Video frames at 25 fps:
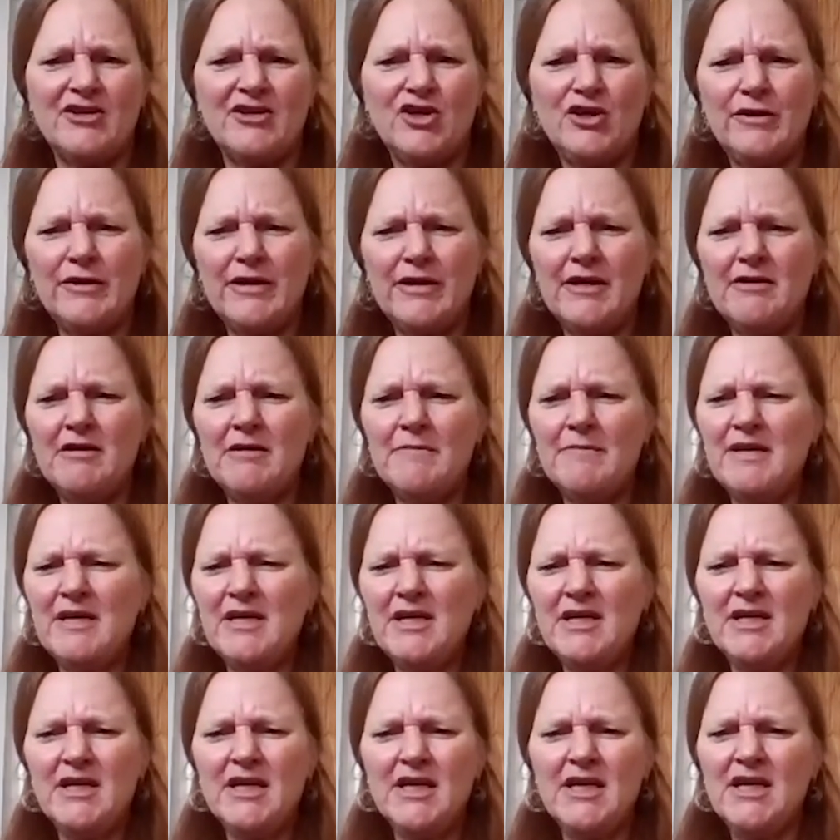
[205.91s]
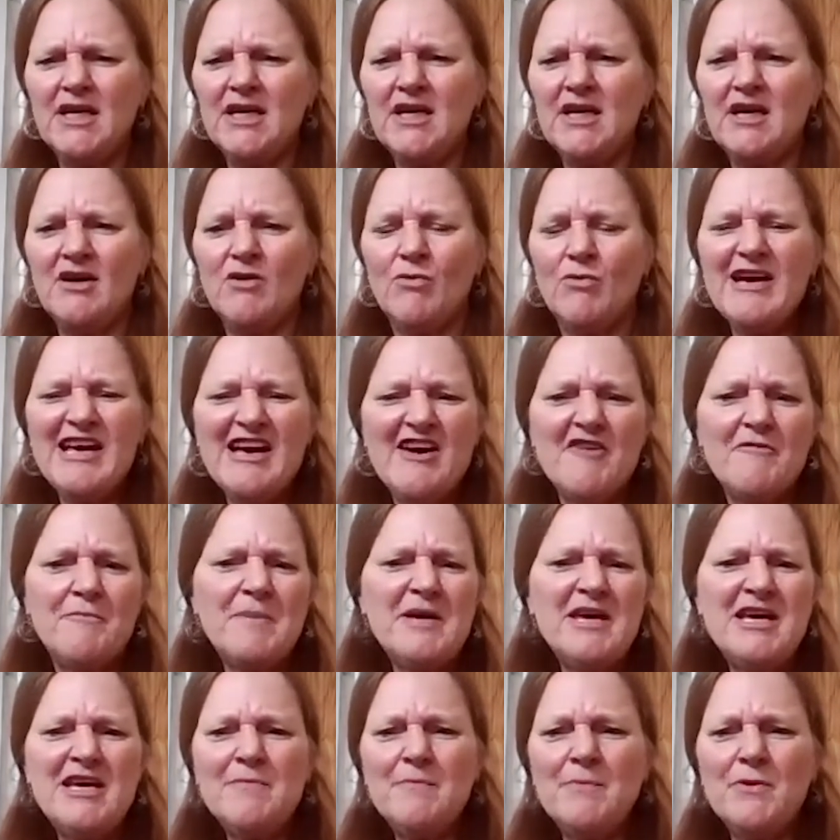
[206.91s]
We have
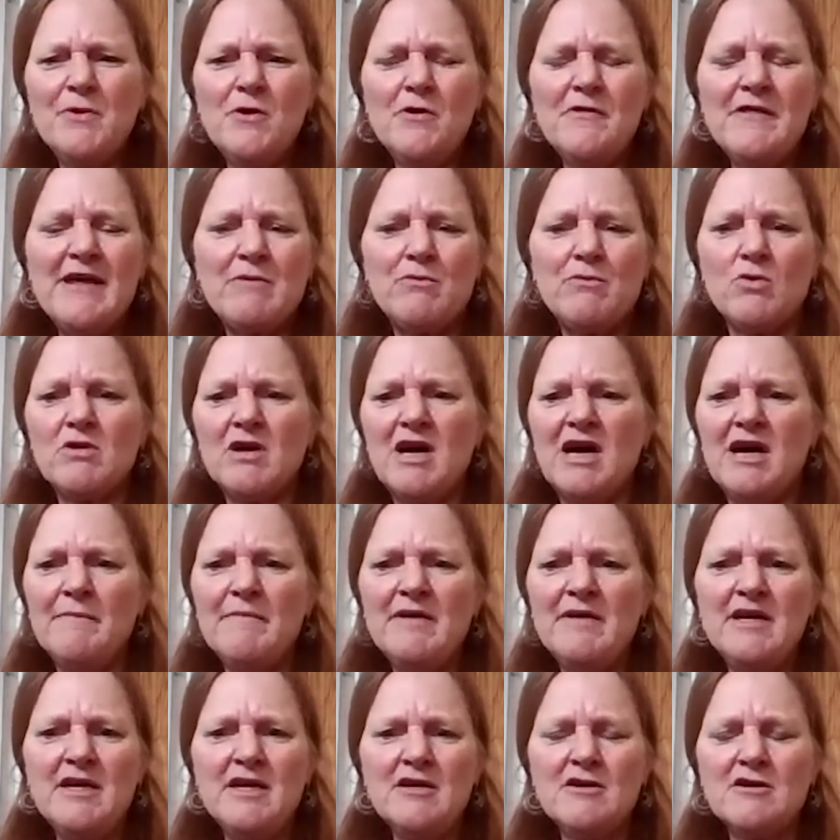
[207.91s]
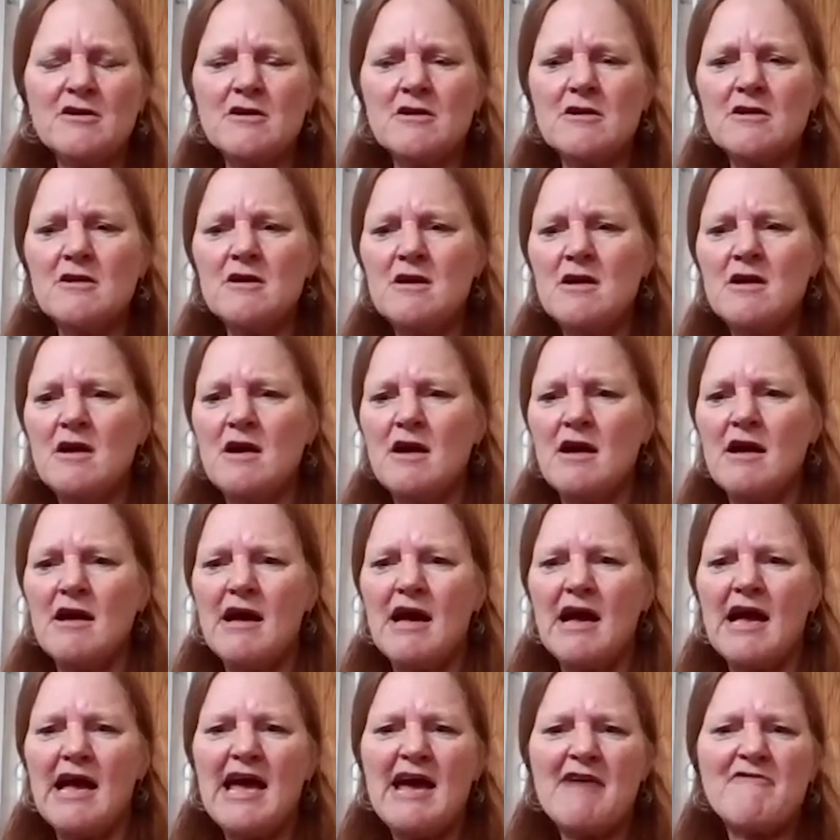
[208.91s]
people that will come here
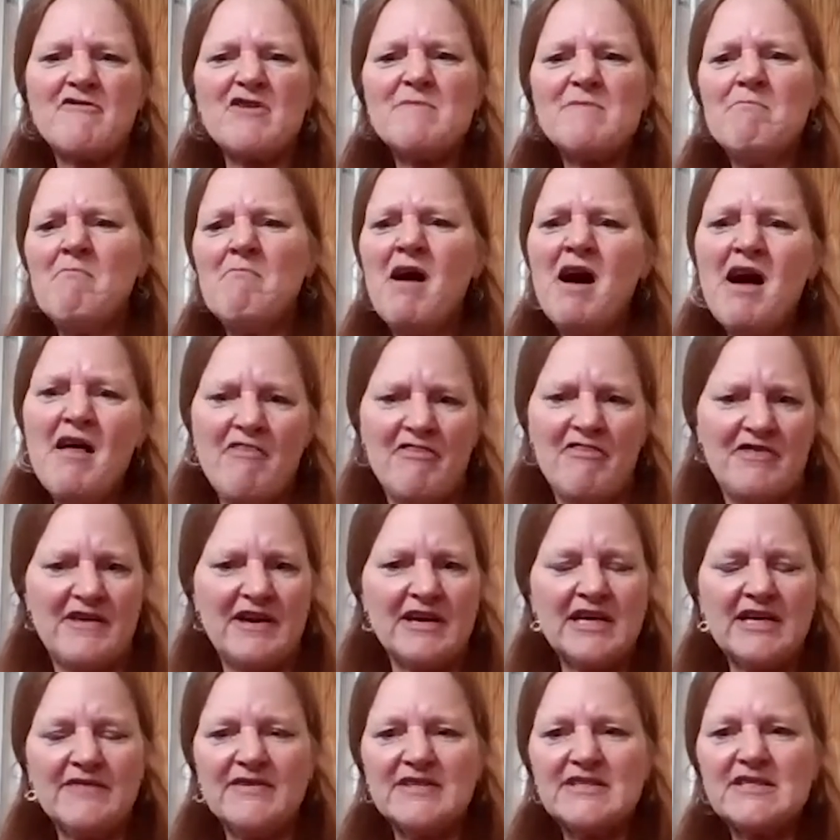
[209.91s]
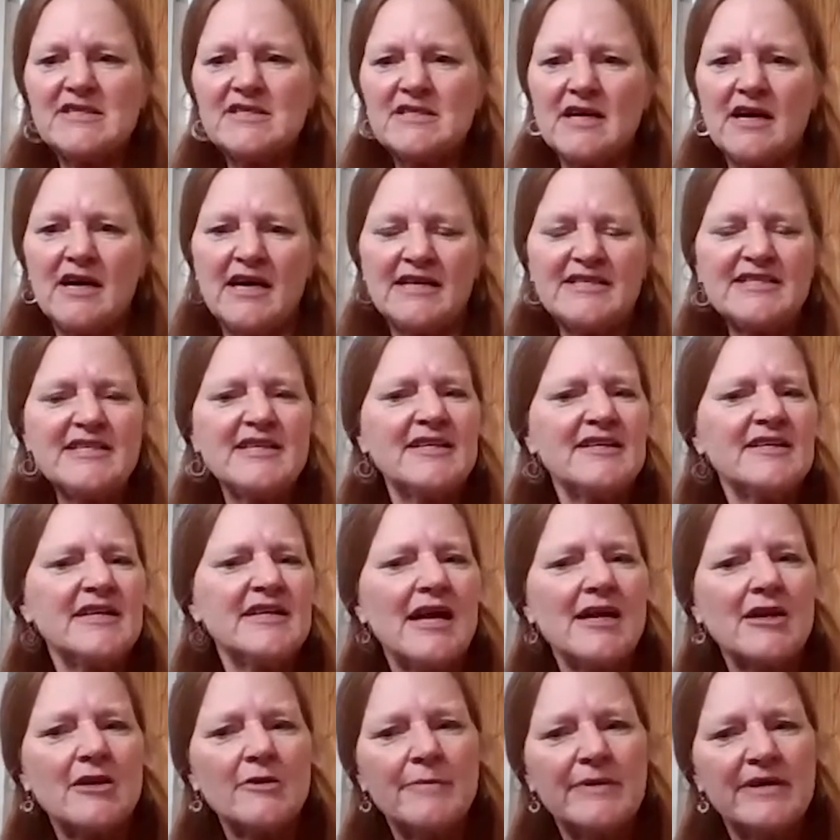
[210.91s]
every month and give us a
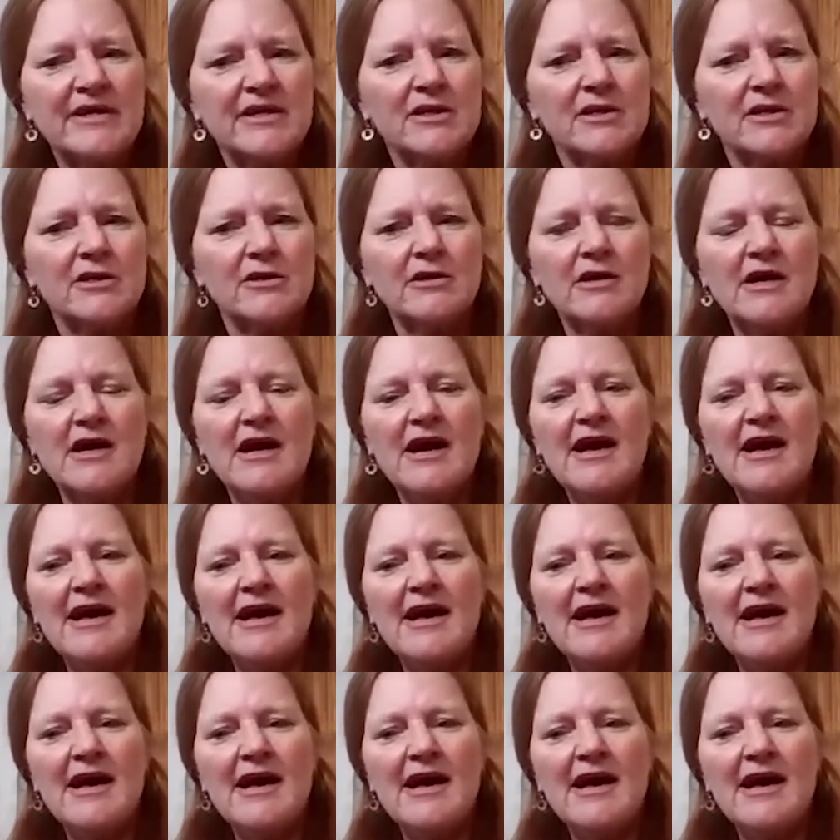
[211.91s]
$10 bill.